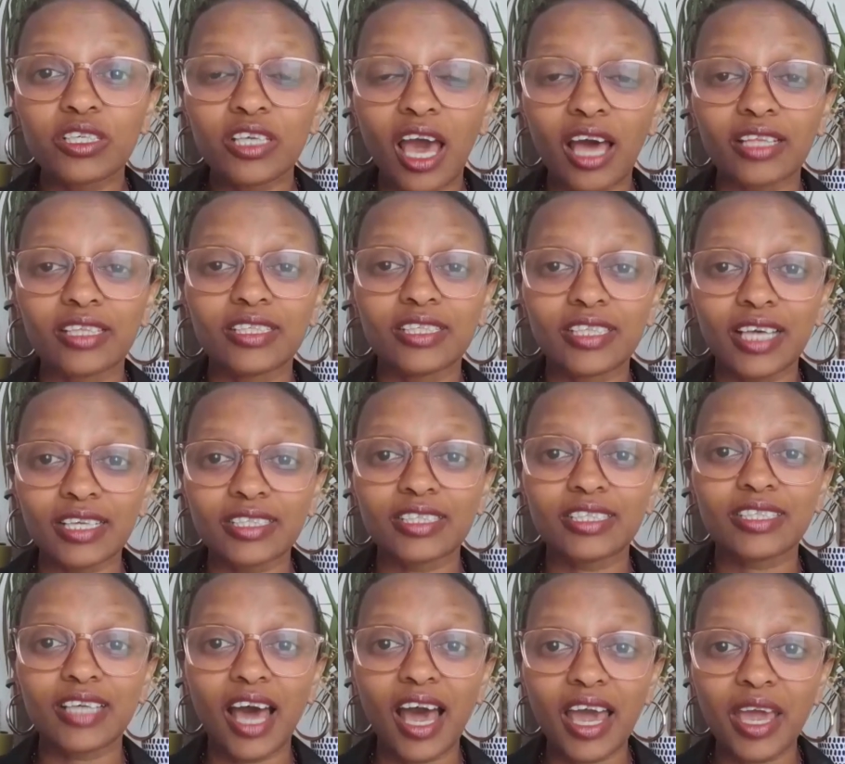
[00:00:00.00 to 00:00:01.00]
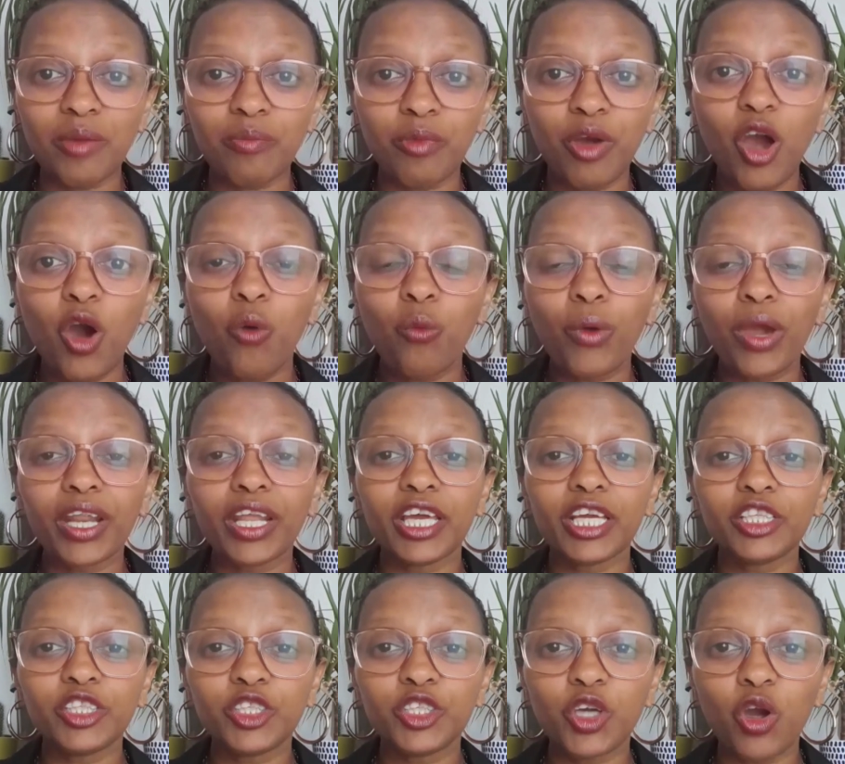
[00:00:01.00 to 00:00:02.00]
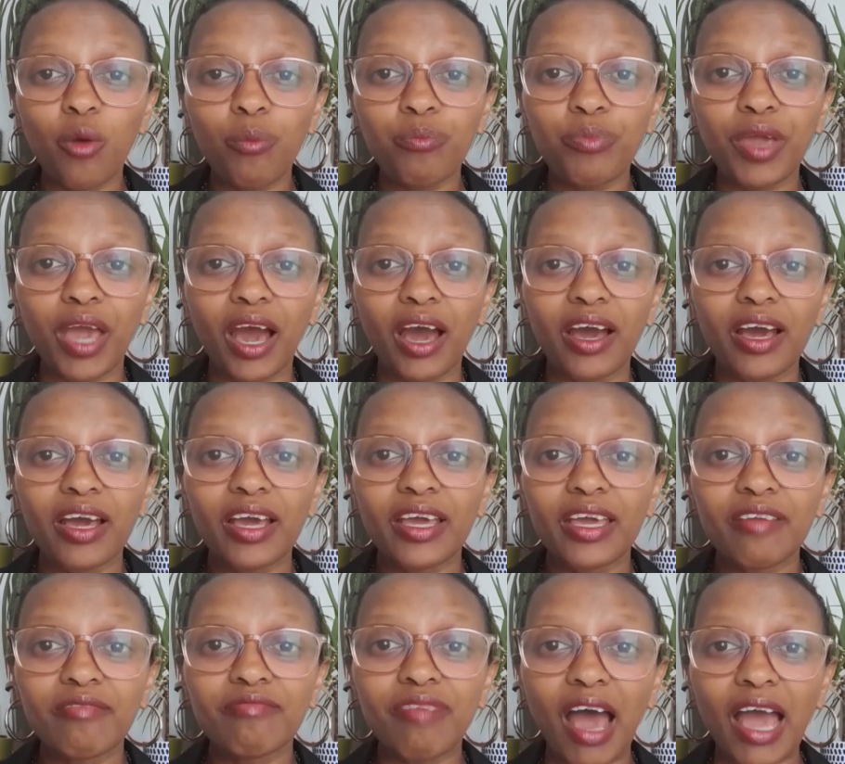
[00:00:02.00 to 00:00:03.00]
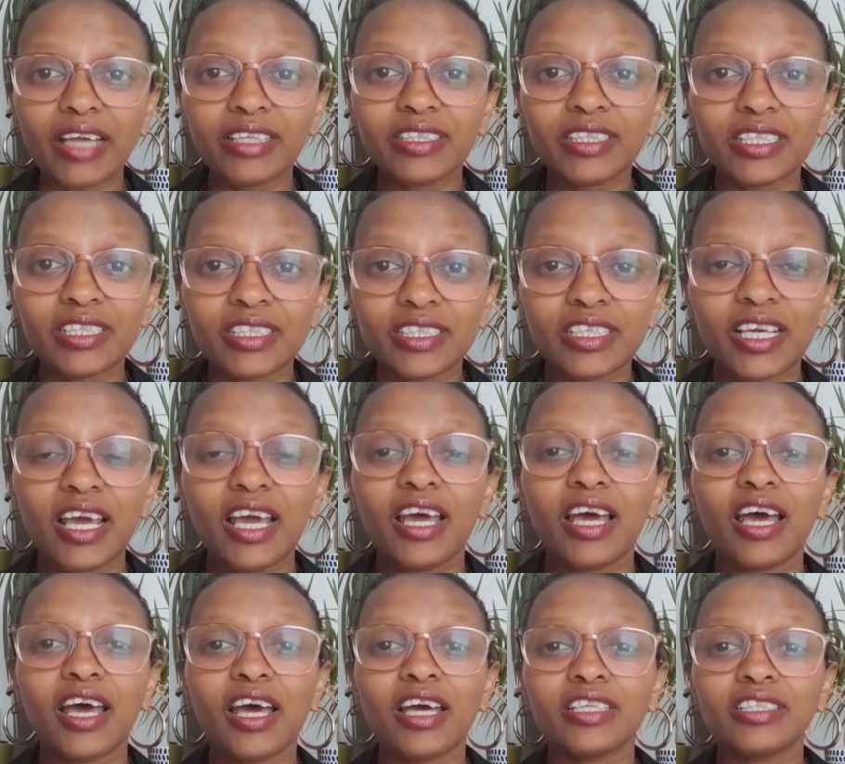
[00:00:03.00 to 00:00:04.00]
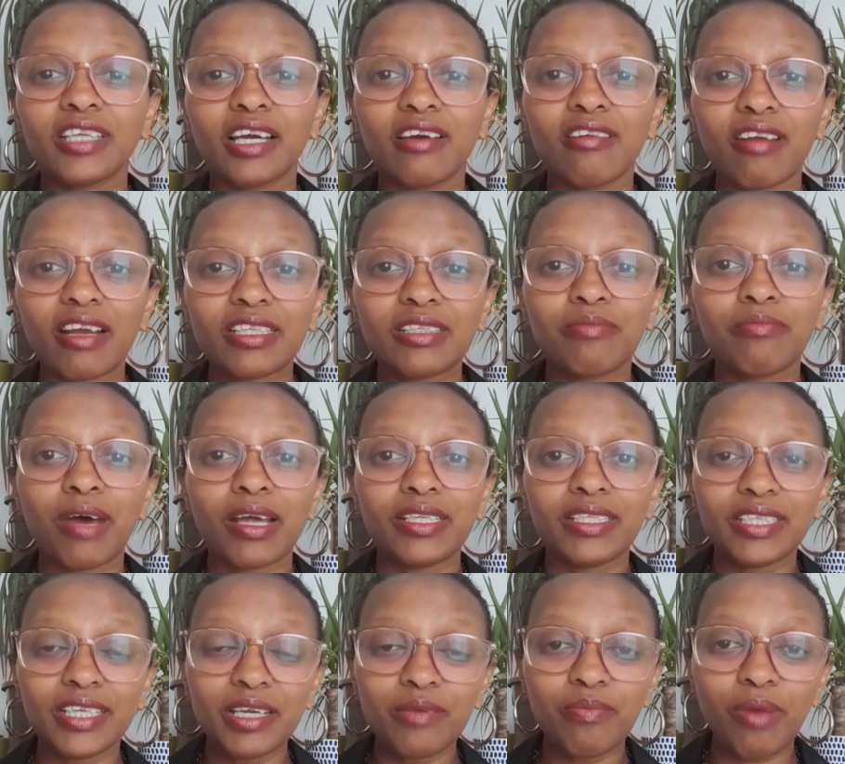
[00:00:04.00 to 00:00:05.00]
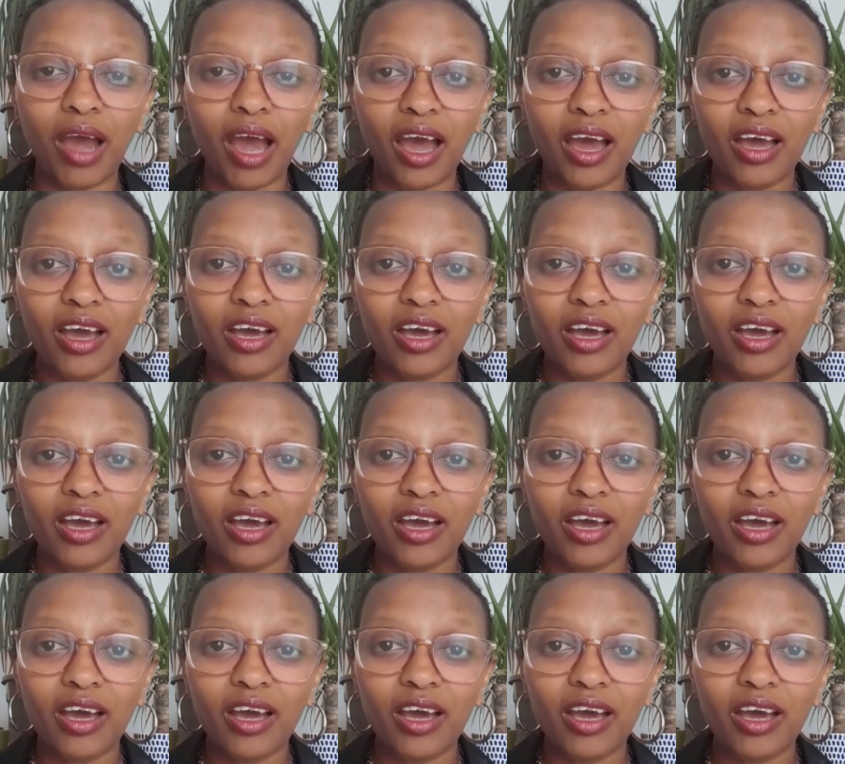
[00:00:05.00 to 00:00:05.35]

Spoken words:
at that time when Ethiopia invited the great Madiba,